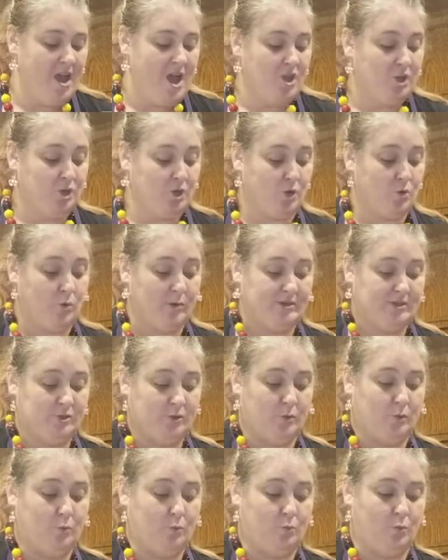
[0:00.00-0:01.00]
You're going
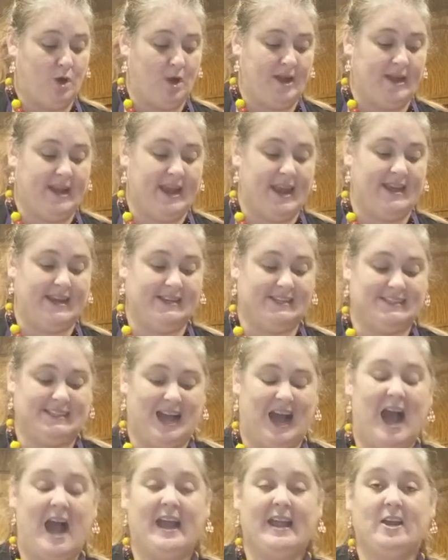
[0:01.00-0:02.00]
to want an
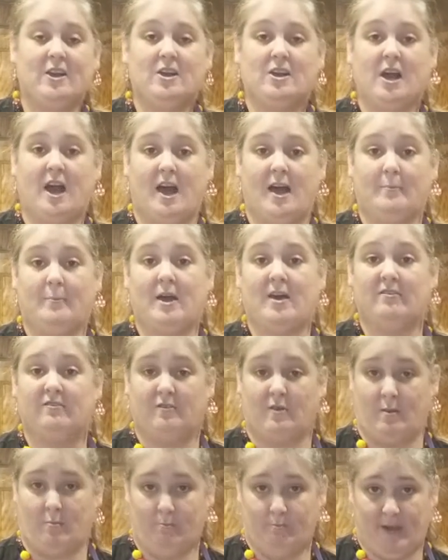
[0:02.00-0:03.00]
entire cup of
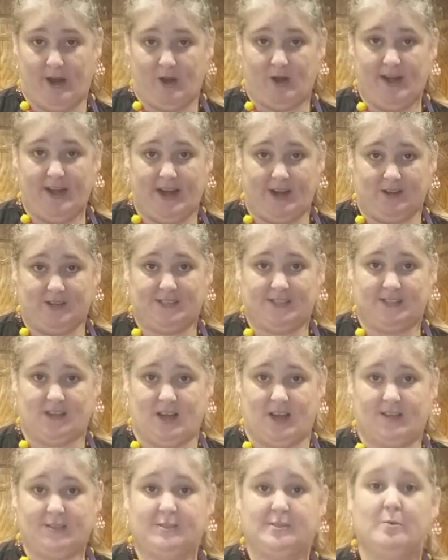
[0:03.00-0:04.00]
marinara
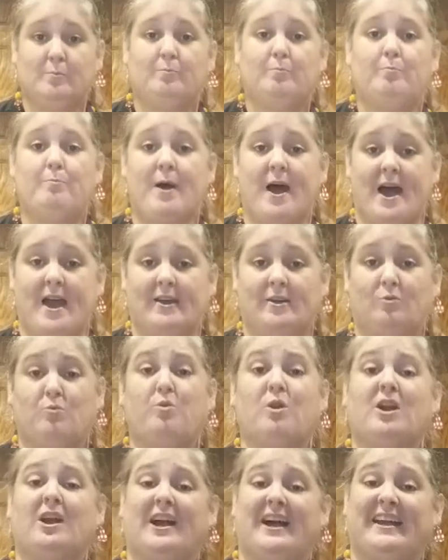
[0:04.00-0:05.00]
sauce, but
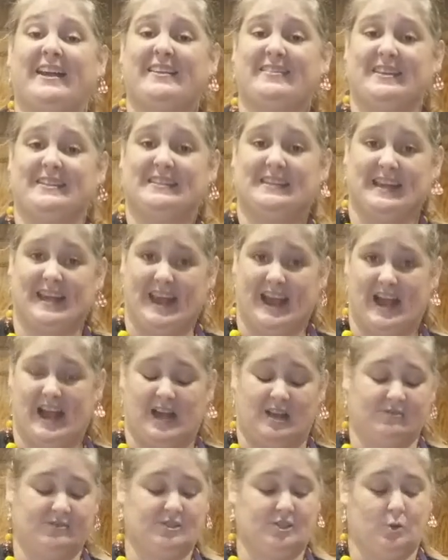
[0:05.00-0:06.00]
we're cutting this in
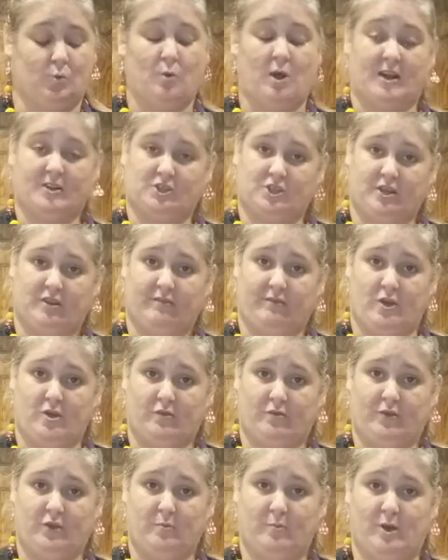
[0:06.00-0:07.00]
half. So watch in a
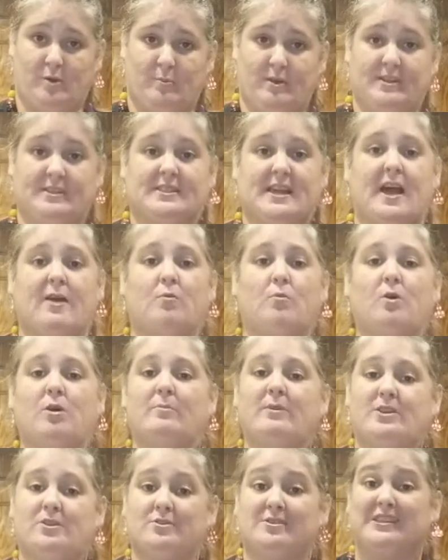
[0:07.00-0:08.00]
few moments, I will
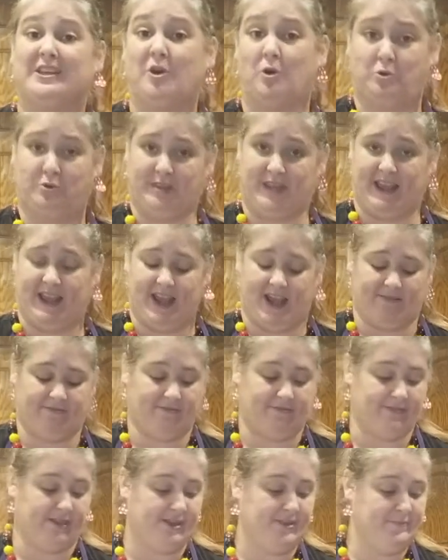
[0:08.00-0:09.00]
be using only half
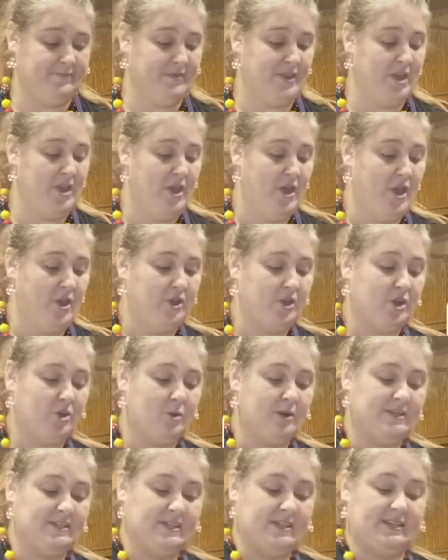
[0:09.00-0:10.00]
of it. You're
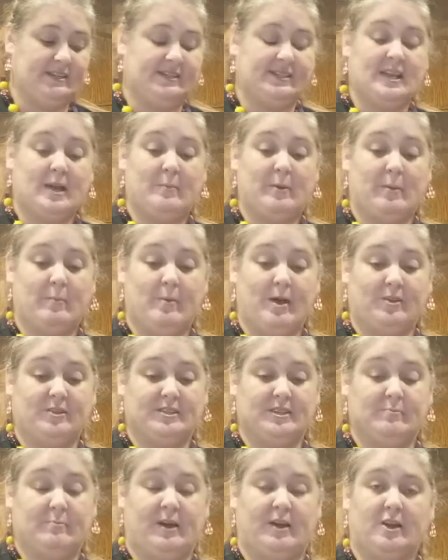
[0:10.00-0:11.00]
going to need some
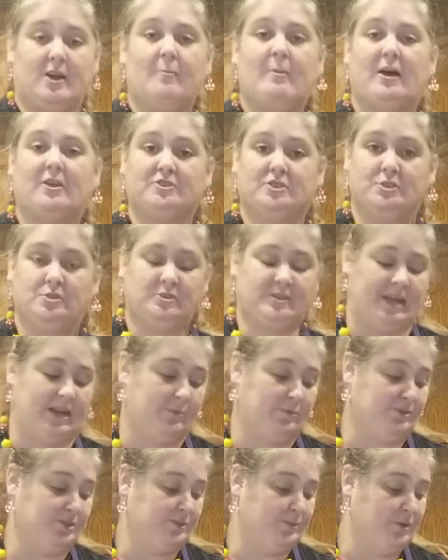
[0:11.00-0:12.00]
melted butter, about 2
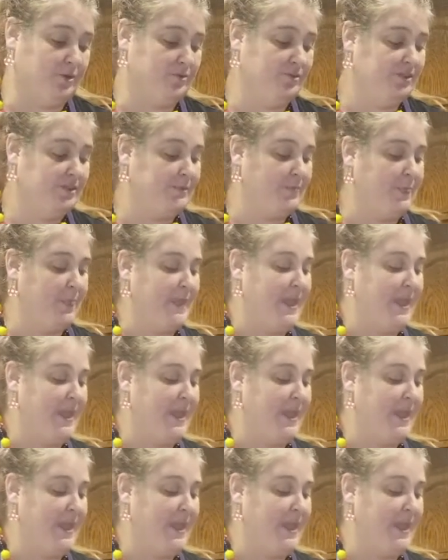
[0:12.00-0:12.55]
tablespoons.